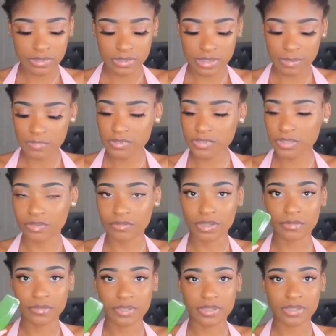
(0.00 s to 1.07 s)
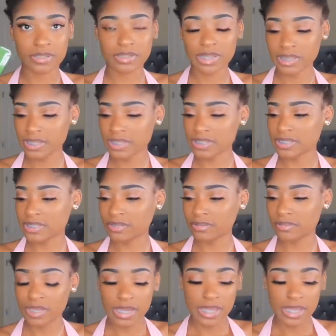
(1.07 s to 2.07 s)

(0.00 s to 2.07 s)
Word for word: I'm gonna use the green one. I think that's cute.